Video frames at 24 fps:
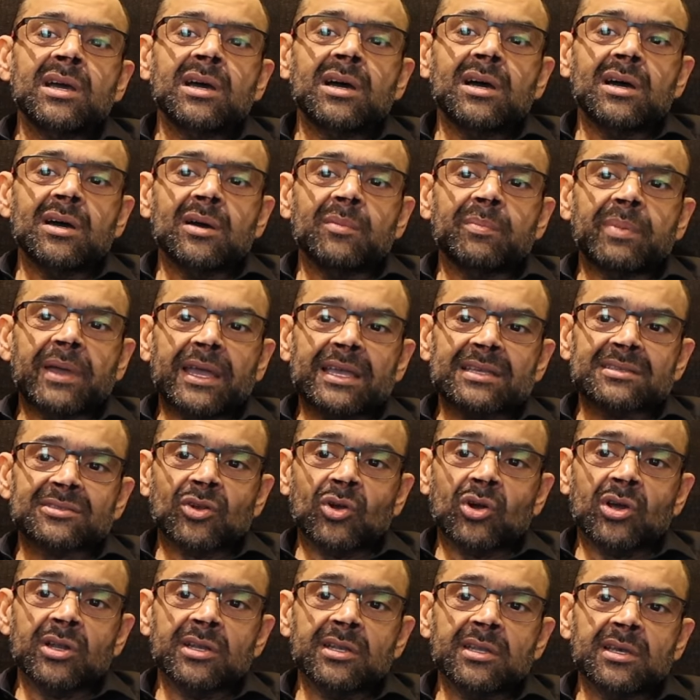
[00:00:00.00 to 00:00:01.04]
pass
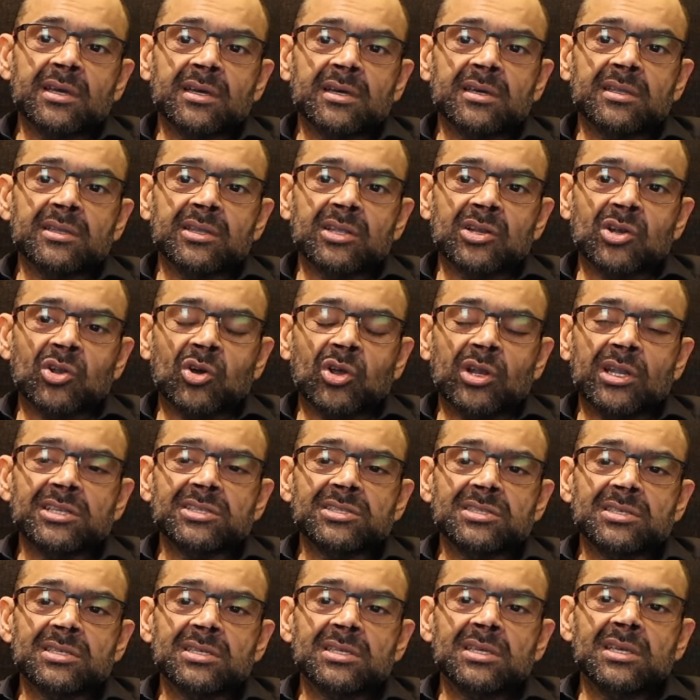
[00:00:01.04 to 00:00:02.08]
on the
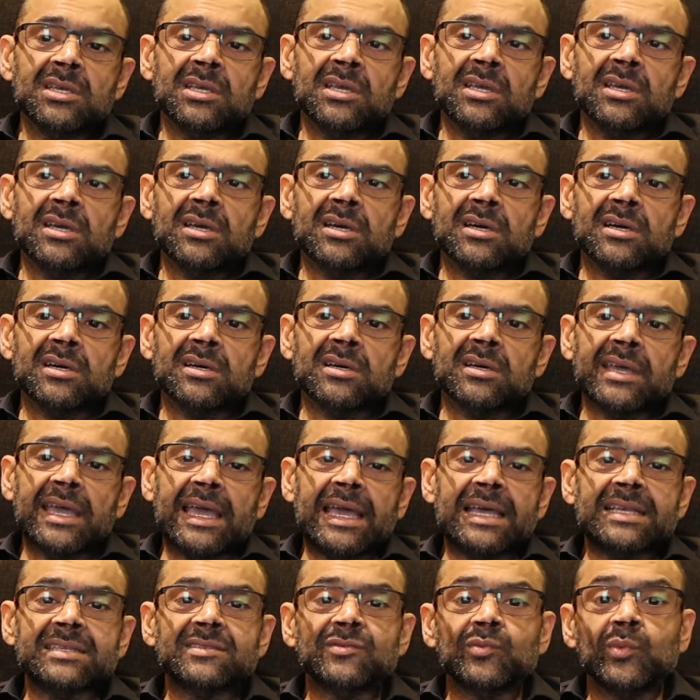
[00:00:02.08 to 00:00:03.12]
knowledge
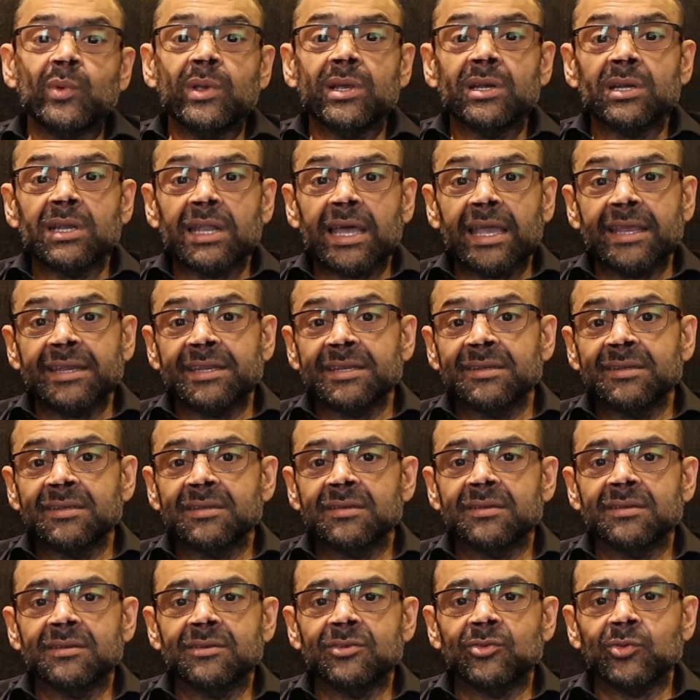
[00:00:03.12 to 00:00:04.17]
as we are lightened
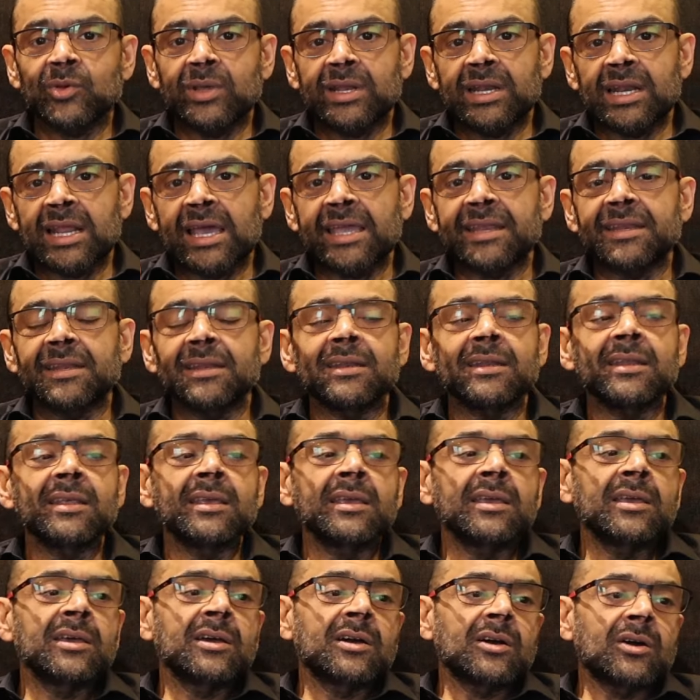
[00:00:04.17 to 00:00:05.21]
to enlighten,
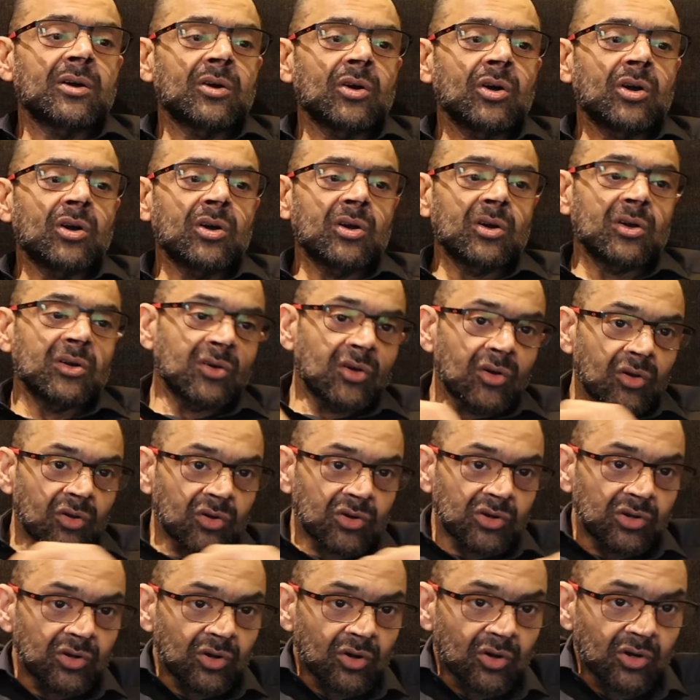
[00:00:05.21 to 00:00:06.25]

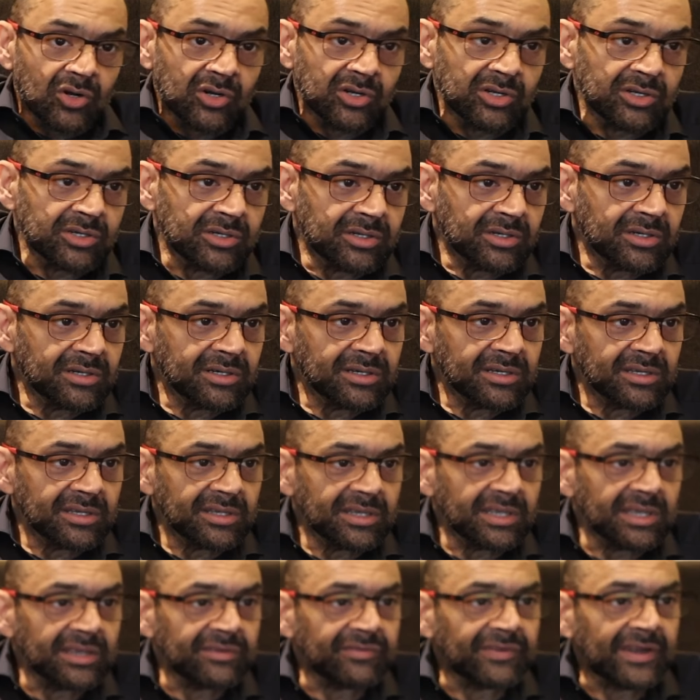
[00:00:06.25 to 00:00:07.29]
or
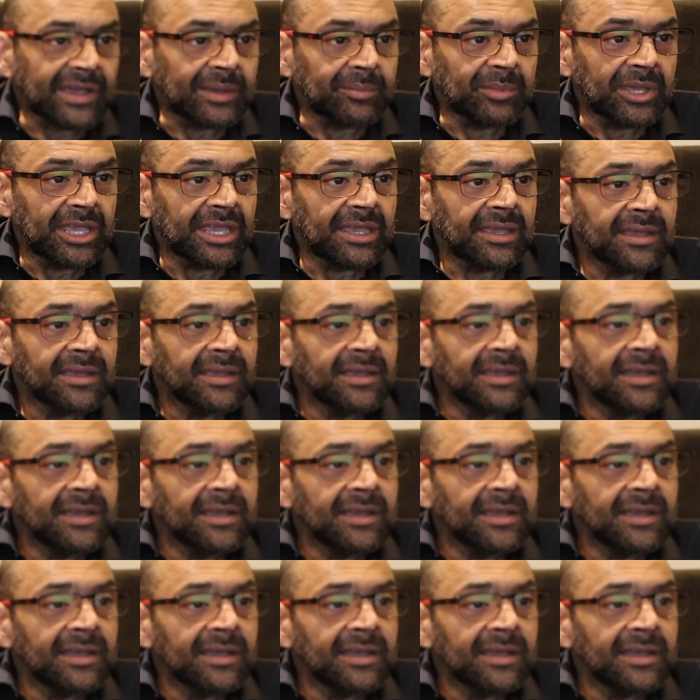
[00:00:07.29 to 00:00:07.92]
if I may,